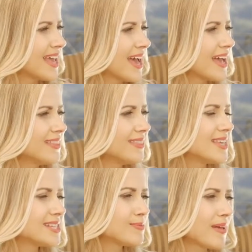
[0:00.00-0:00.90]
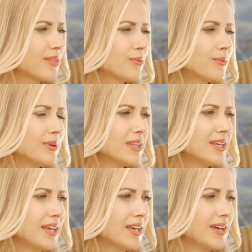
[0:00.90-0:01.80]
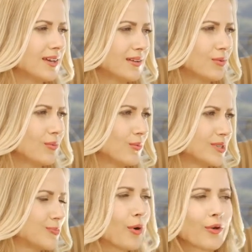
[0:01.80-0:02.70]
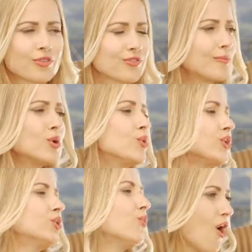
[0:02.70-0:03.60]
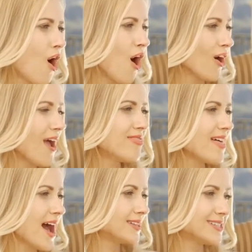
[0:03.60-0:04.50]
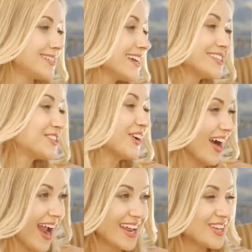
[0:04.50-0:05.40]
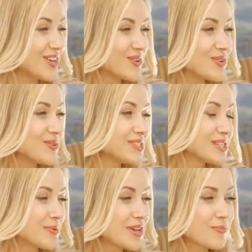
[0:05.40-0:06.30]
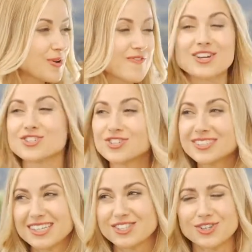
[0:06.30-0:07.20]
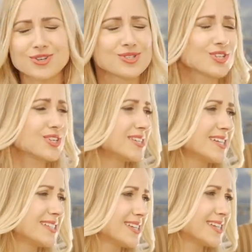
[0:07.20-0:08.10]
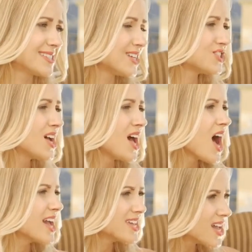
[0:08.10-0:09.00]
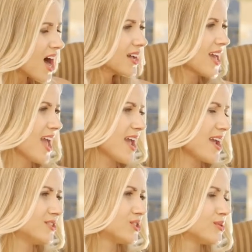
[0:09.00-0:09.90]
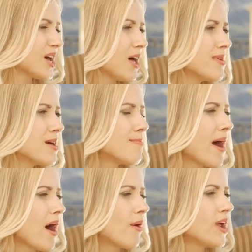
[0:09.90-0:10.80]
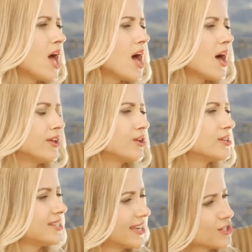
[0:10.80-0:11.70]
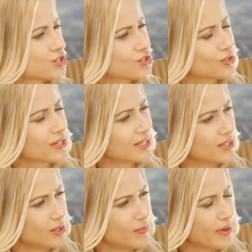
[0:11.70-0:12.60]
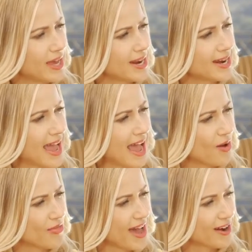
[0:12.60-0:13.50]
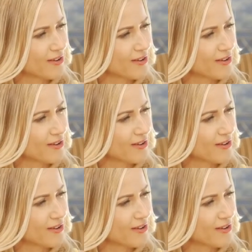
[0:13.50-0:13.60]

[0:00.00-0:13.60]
And this method really was birthed from who you are, and that's a dancer. And you used to be a professional dancer. You started dancing at such a young age. So tell me about your dance journey a little bit and how that